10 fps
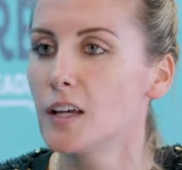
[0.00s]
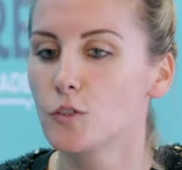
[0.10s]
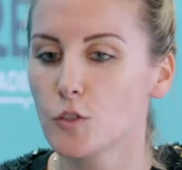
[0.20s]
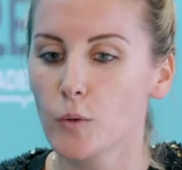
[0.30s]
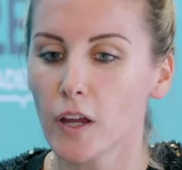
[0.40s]

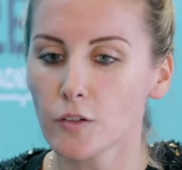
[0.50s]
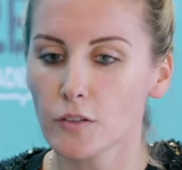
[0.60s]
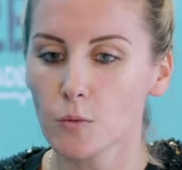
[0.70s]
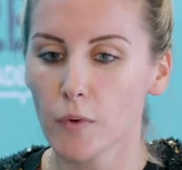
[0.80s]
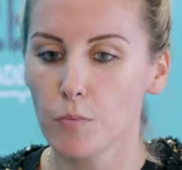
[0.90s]
So we
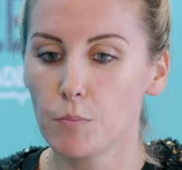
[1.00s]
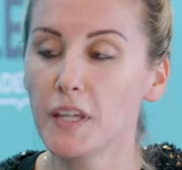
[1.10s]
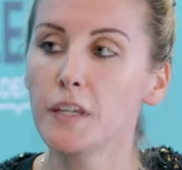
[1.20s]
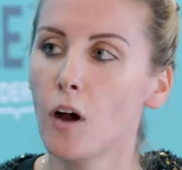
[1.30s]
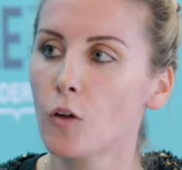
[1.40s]
actually went
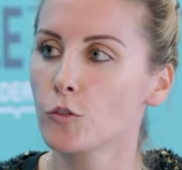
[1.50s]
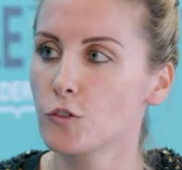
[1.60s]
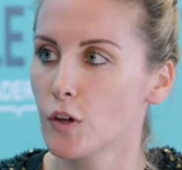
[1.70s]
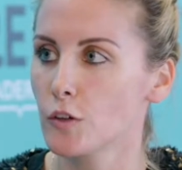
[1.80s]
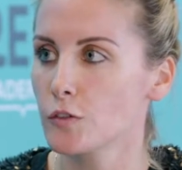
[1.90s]
beyond
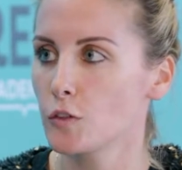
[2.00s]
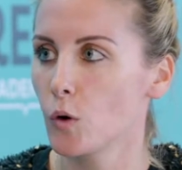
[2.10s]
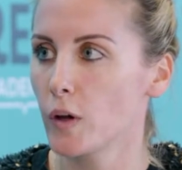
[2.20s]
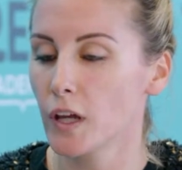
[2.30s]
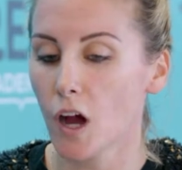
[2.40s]
just
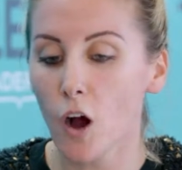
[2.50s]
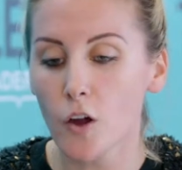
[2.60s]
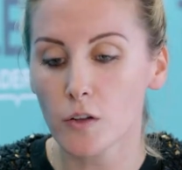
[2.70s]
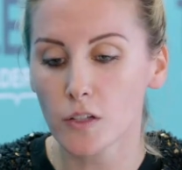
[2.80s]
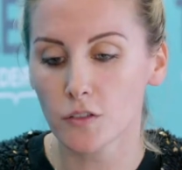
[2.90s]
knowing, oh,
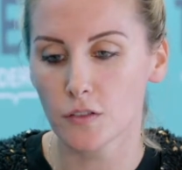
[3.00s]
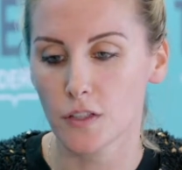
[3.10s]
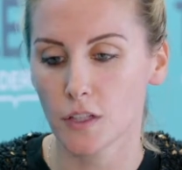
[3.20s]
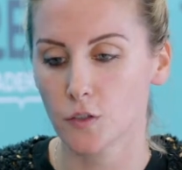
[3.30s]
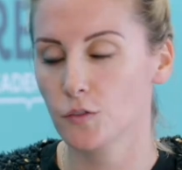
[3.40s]
you're
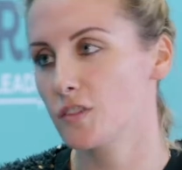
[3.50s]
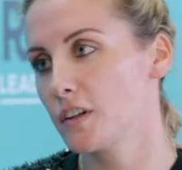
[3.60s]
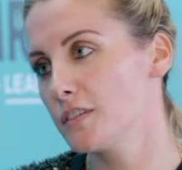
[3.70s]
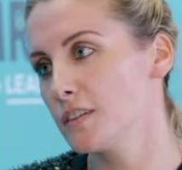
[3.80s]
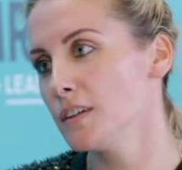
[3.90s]
listening to
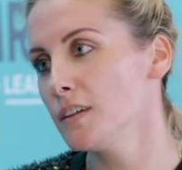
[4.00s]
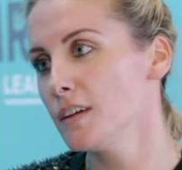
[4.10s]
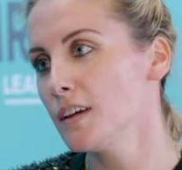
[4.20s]
Jay-Z